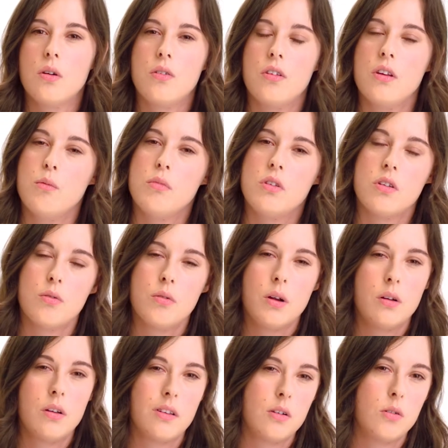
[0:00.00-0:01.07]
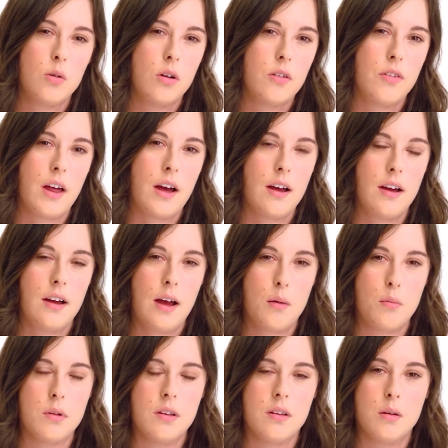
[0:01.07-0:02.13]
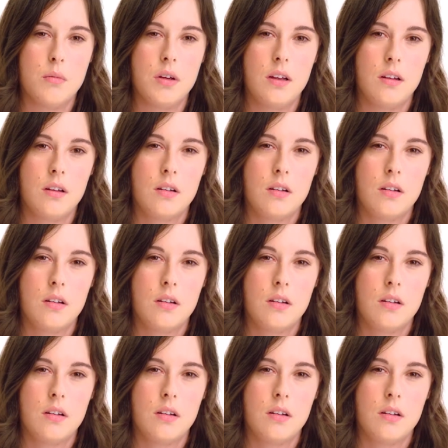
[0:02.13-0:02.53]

of seems surreal that all of that happened to me.